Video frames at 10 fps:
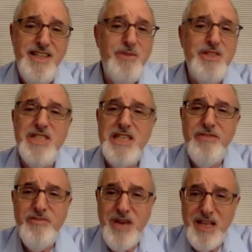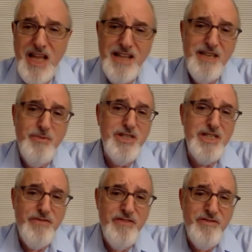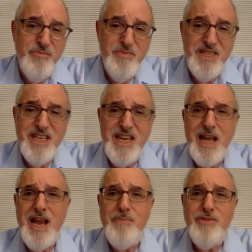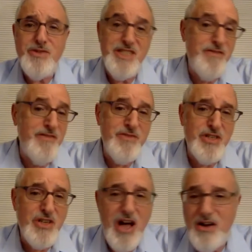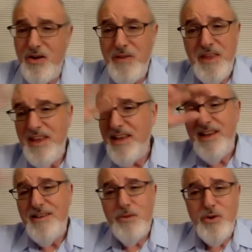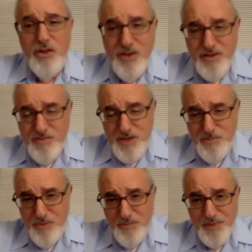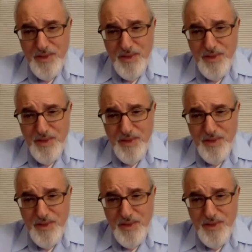which is different from Atlanta, which is different from Indianapolis, which is different from Chicago. We're all different people.